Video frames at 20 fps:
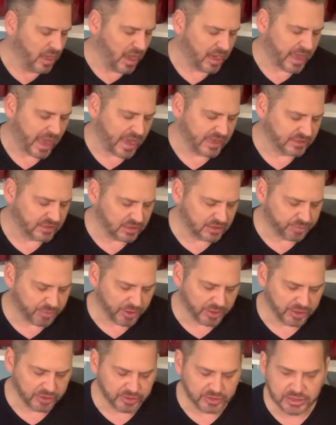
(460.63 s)
casket
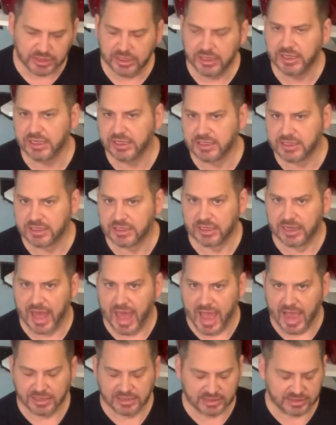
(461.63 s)
spray usually needs to
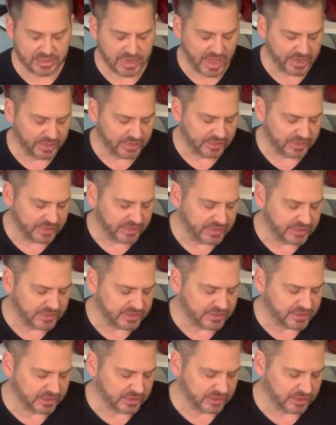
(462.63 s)
last at
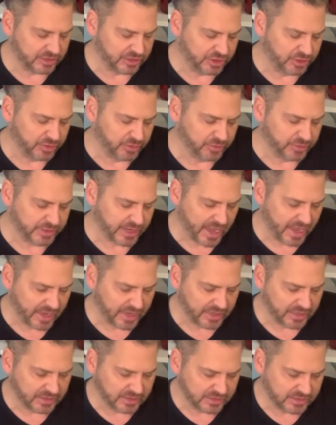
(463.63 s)
least 2
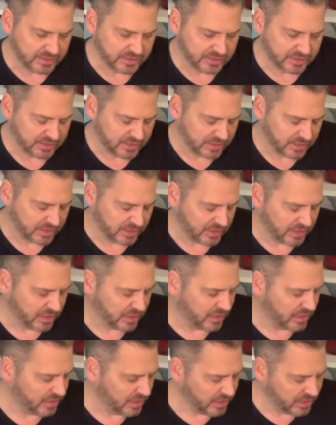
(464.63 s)
days,
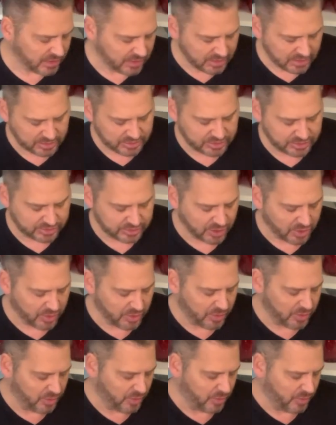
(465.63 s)

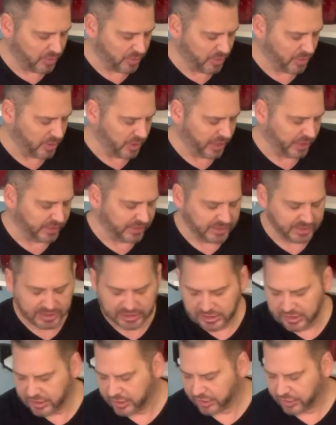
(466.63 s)
so it
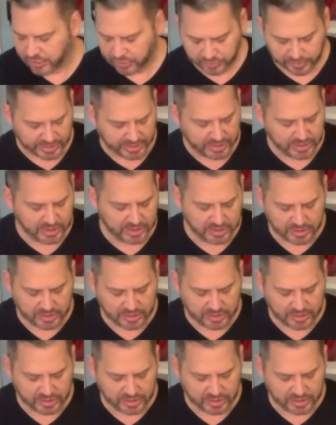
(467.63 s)
needs to drink.